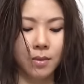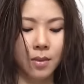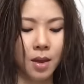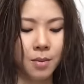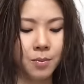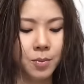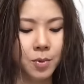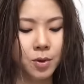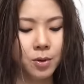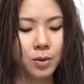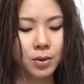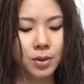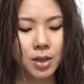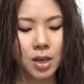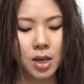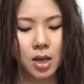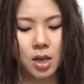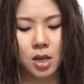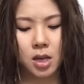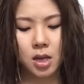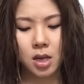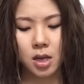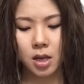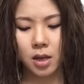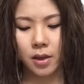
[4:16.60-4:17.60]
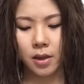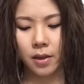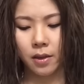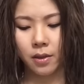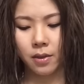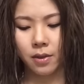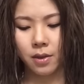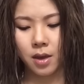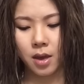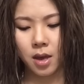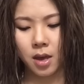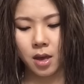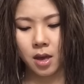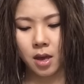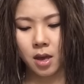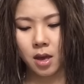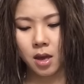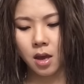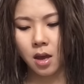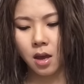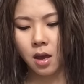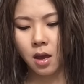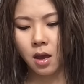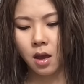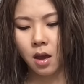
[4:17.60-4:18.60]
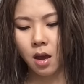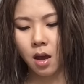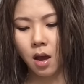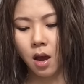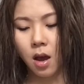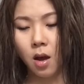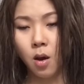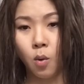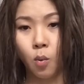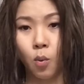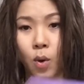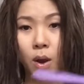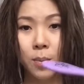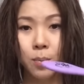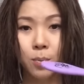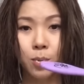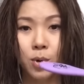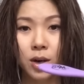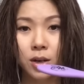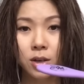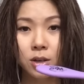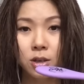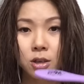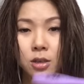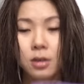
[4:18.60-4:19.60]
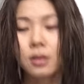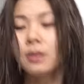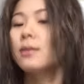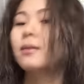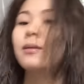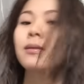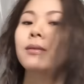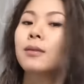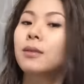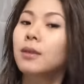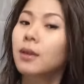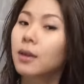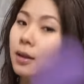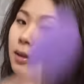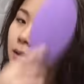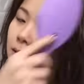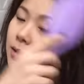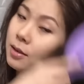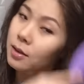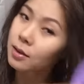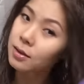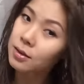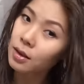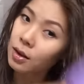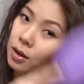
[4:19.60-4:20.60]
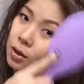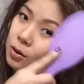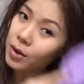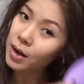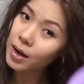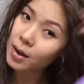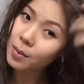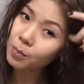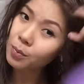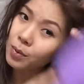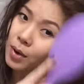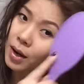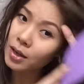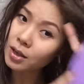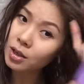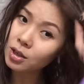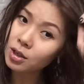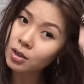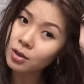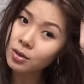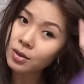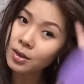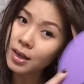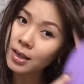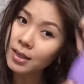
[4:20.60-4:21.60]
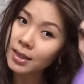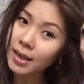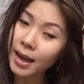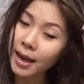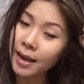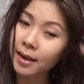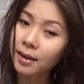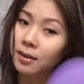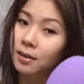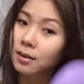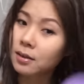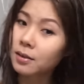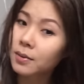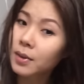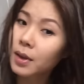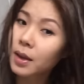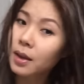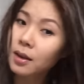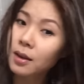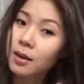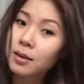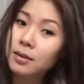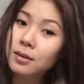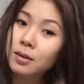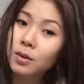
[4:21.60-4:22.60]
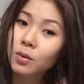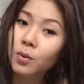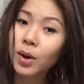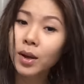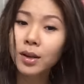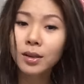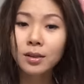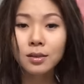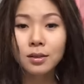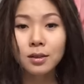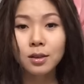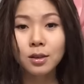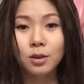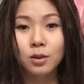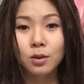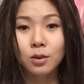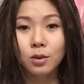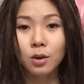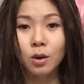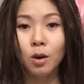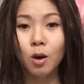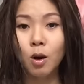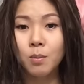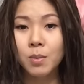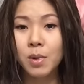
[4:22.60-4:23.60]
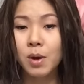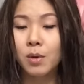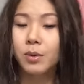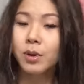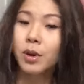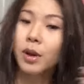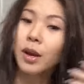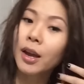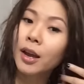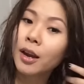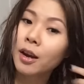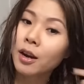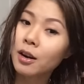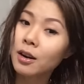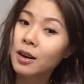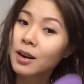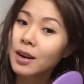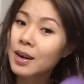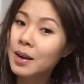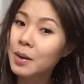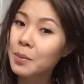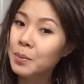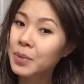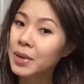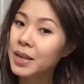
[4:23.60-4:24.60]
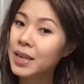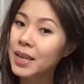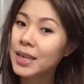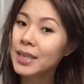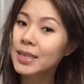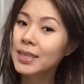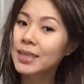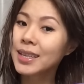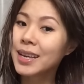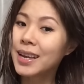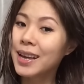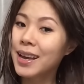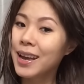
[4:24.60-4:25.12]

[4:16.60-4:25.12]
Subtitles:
I'm using the wet brush. So it's a great brush to detangle. So when you comb out your hair, please